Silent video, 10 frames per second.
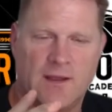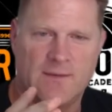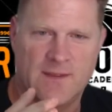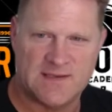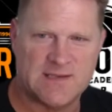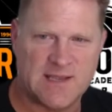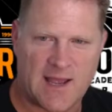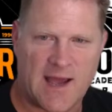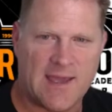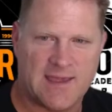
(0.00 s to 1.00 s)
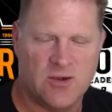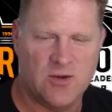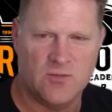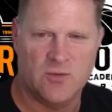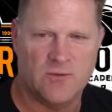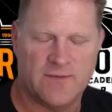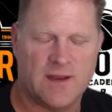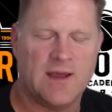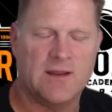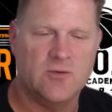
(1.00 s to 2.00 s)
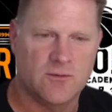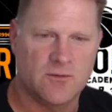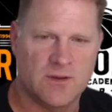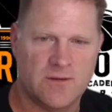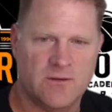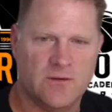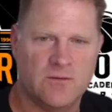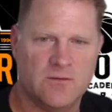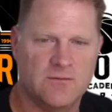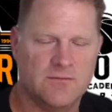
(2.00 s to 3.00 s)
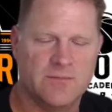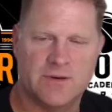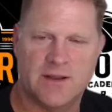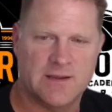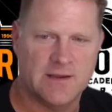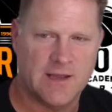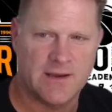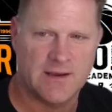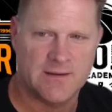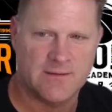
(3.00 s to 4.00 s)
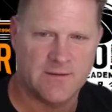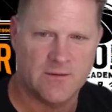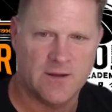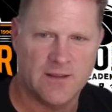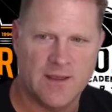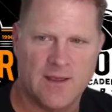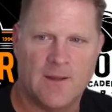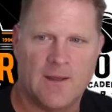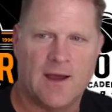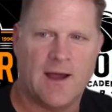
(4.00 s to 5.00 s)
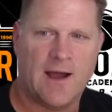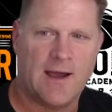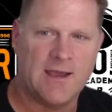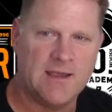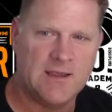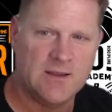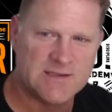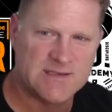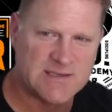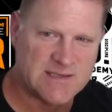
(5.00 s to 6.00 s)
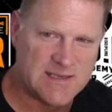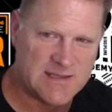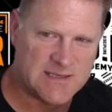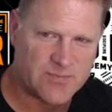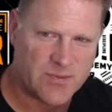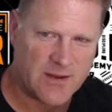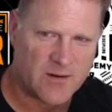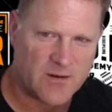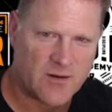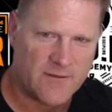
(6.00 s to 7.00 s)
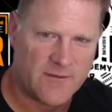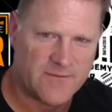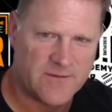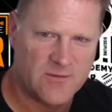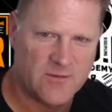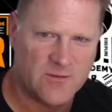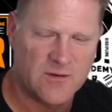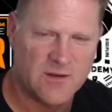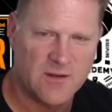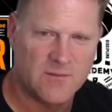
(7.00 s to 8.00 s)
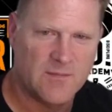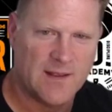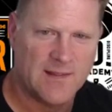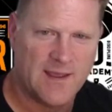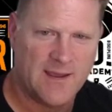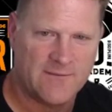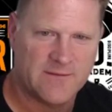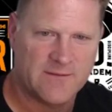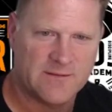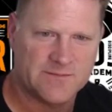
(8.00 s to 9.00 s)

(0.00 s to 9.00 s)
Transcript: this is an IQ move that I normally do, but I did not do it. I see this player off to my left